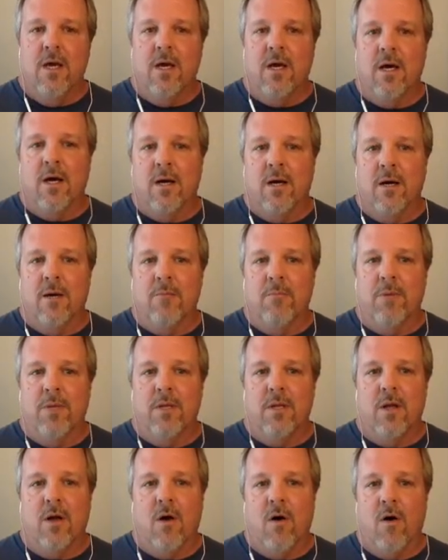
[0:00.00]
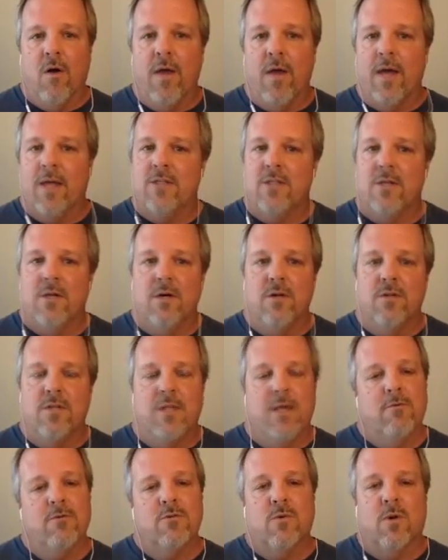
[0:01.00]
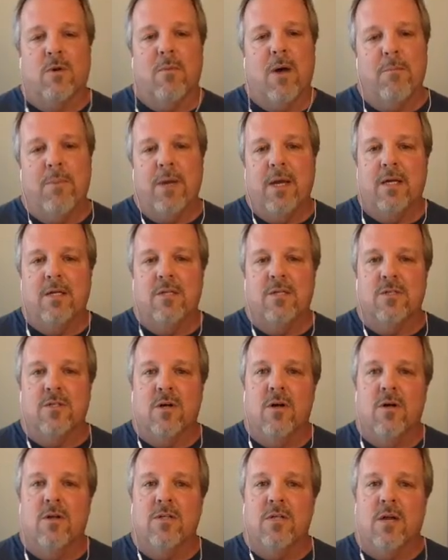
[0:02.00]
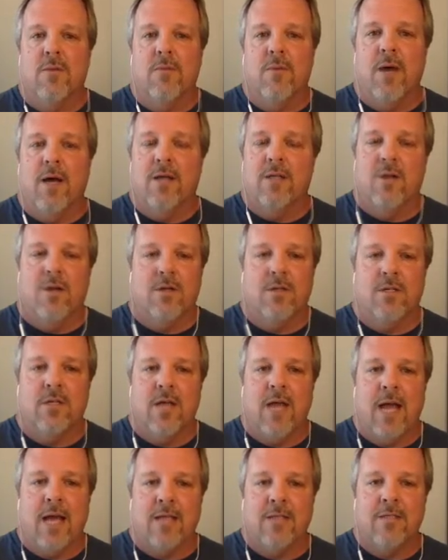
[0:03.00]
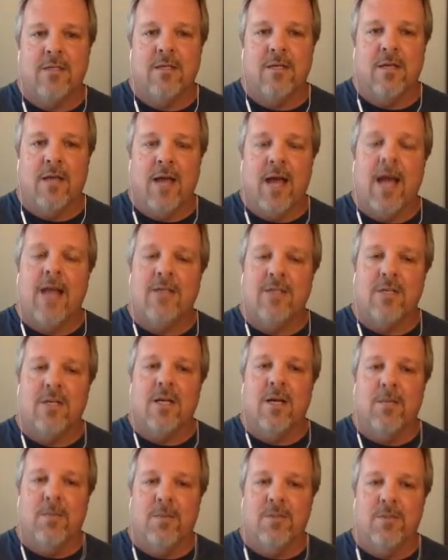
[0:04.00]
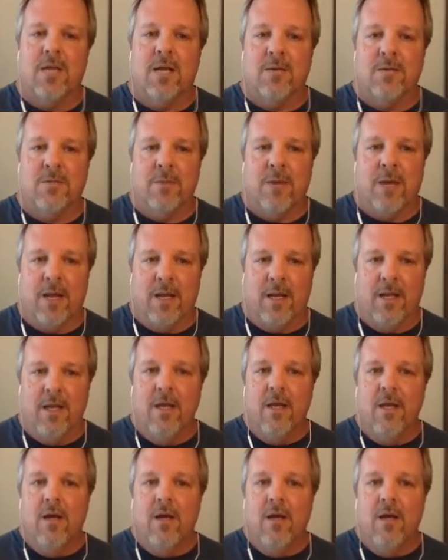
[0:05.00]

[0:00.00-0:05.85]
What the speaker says: But all X nodes, and that was one of my big concerns, and I talked to Axia a couple of times about it.